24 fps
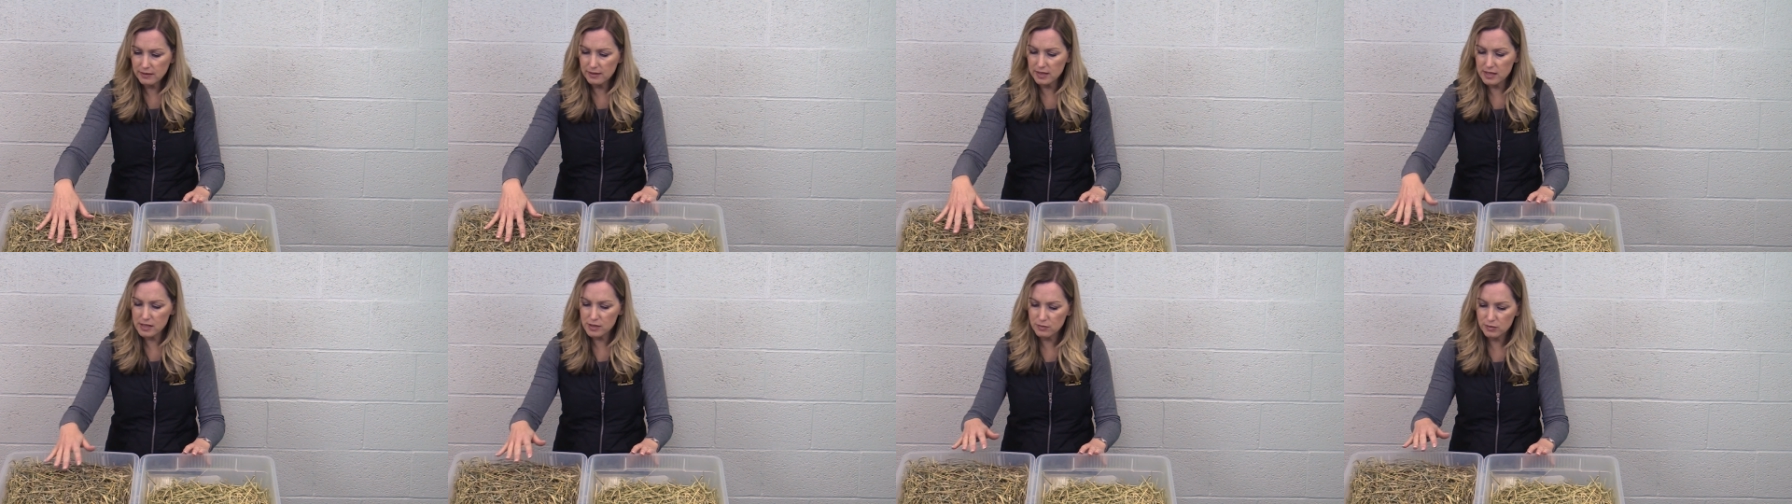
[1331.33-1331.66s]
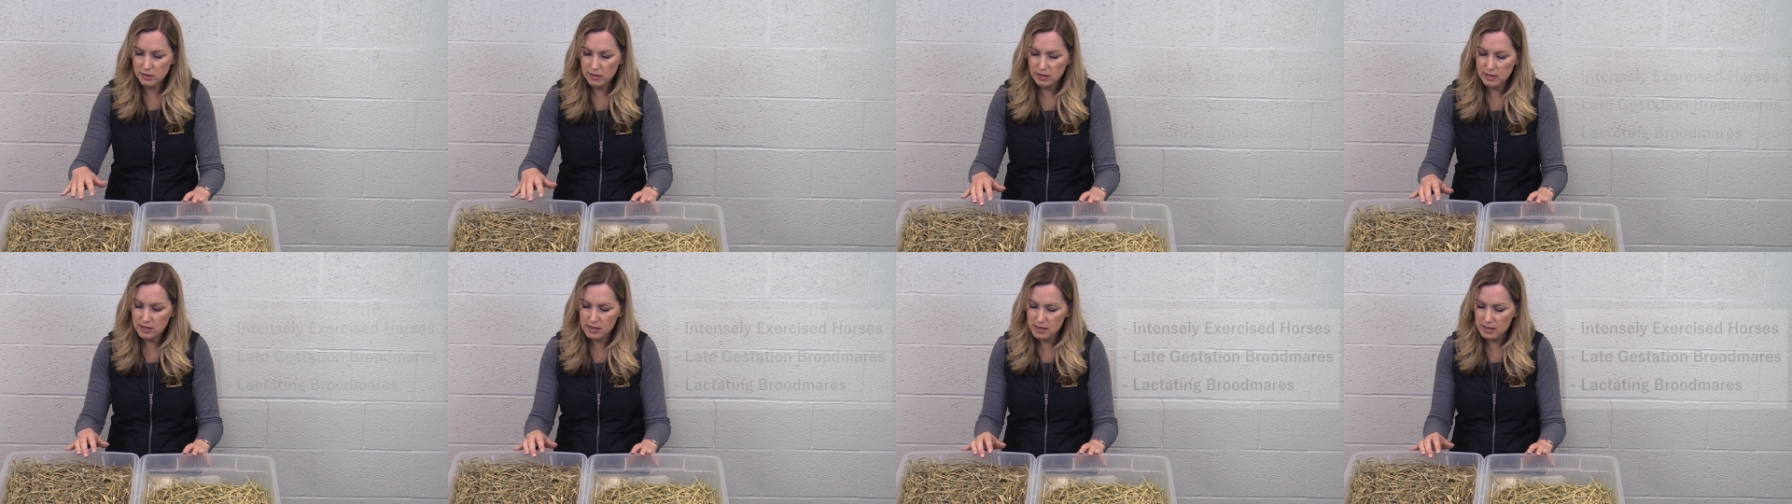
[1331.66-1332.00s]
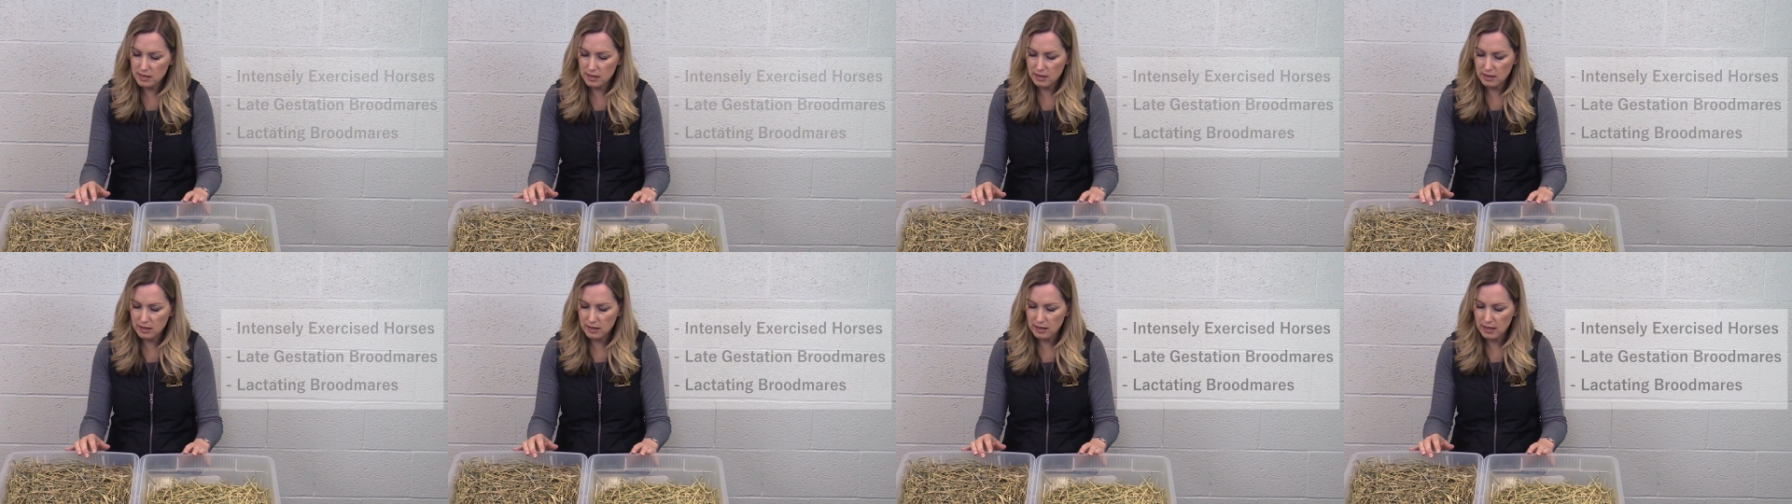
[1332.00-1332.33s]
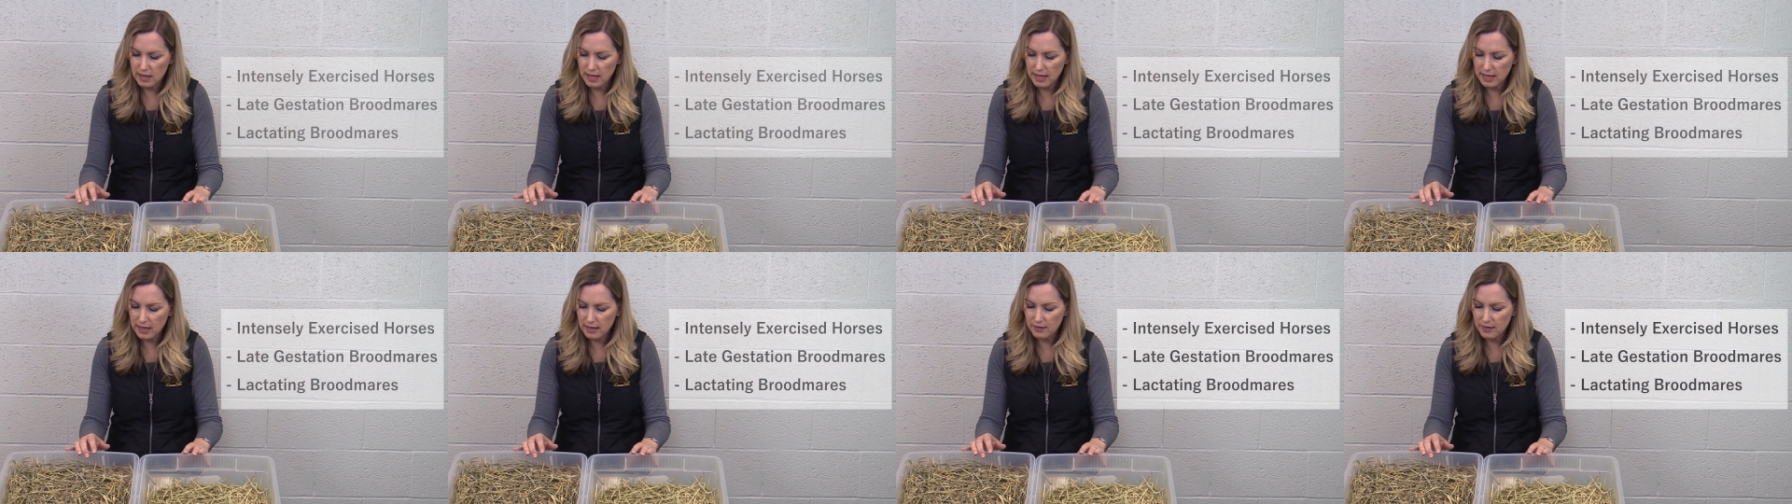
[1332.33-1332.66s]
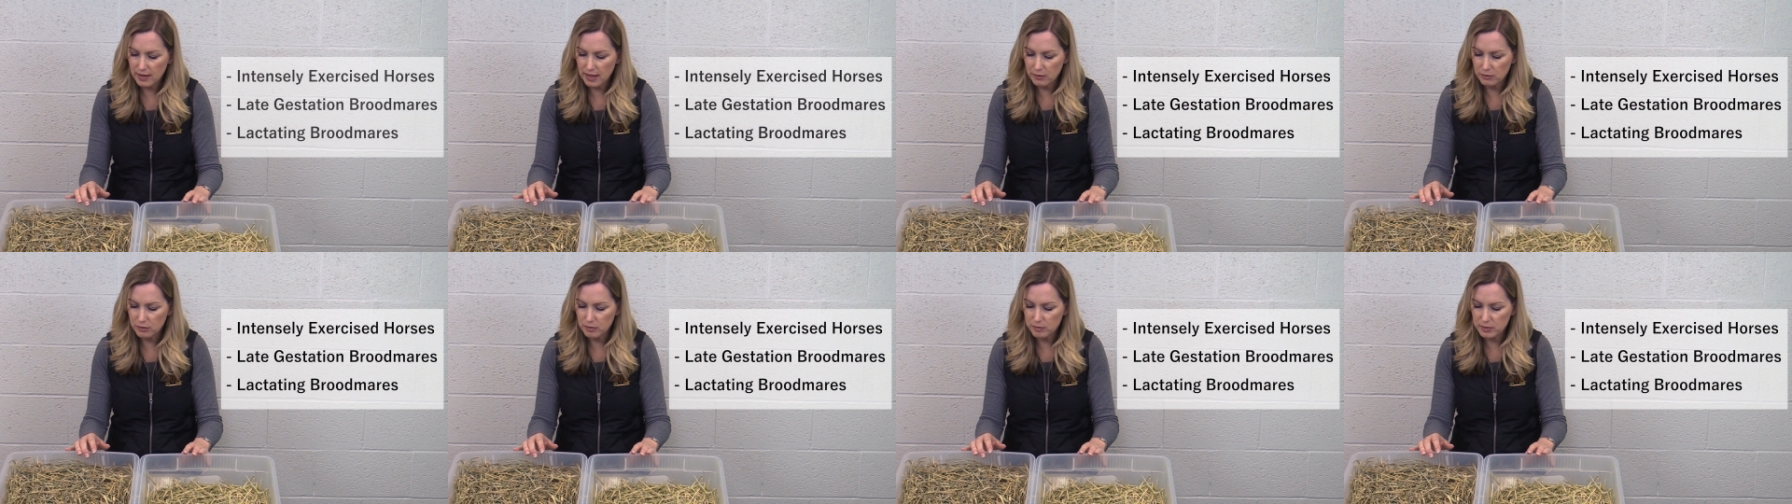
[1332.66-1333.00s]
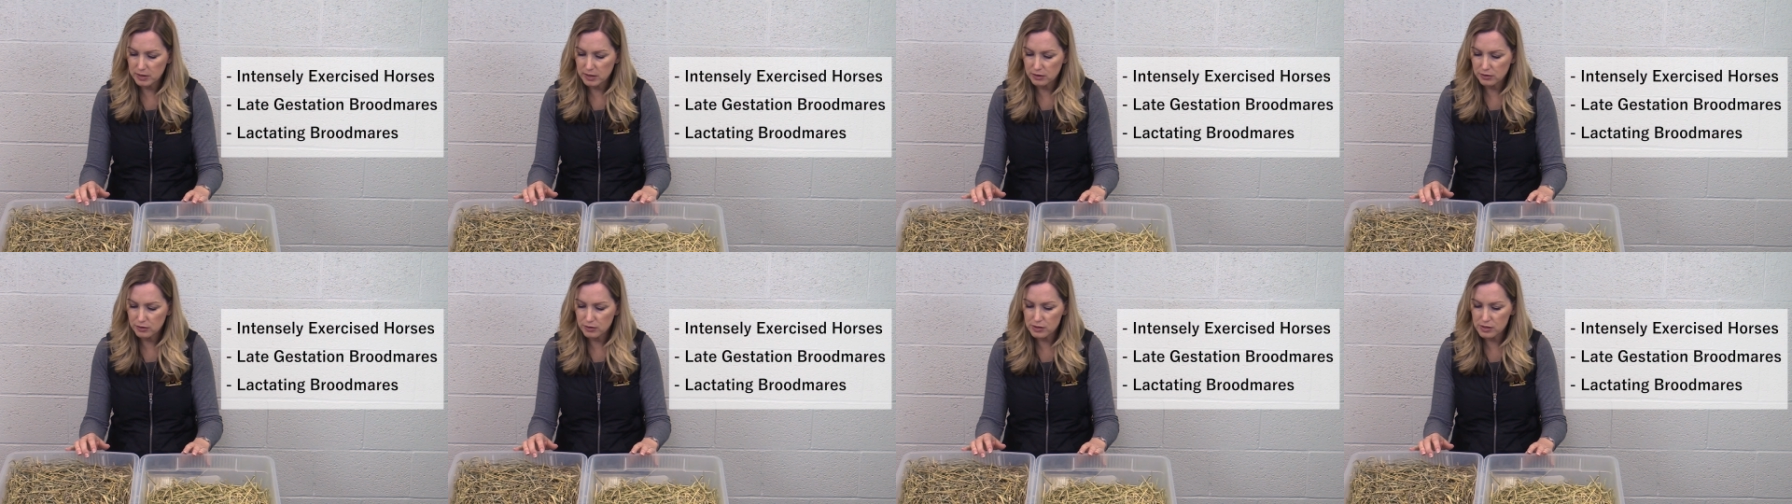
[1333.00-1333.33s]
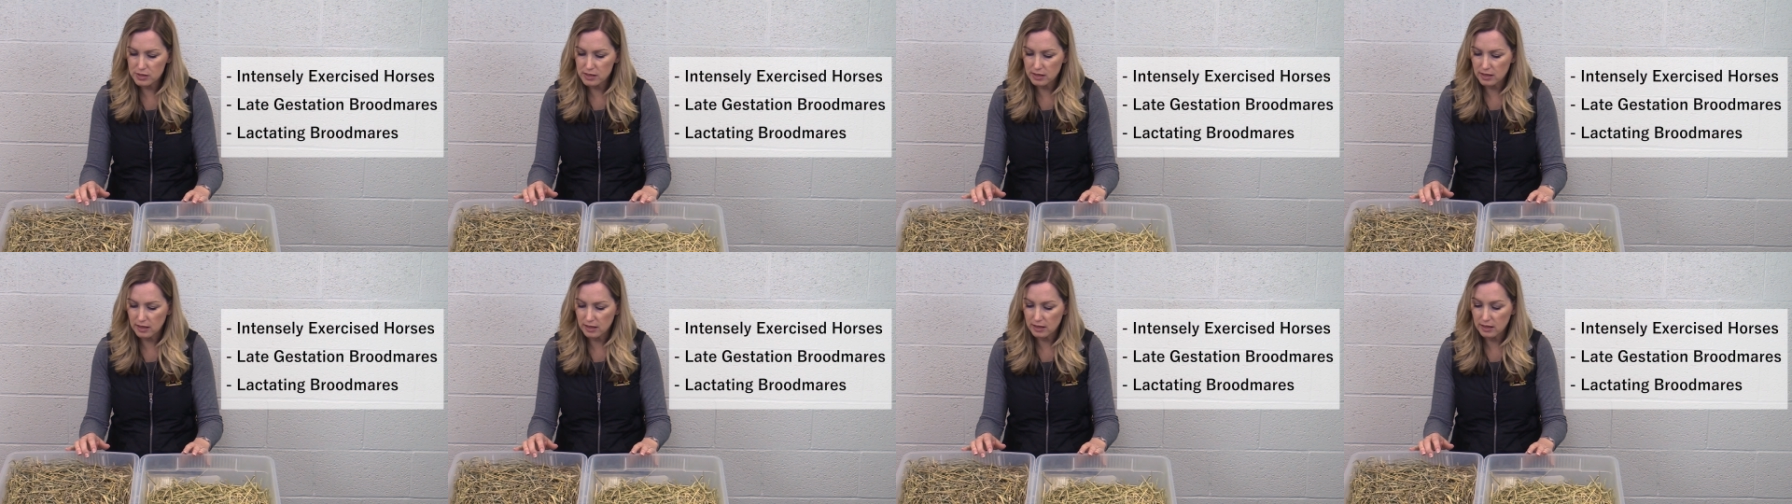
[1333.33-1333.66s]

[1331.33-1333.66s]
this one is a hay that would be used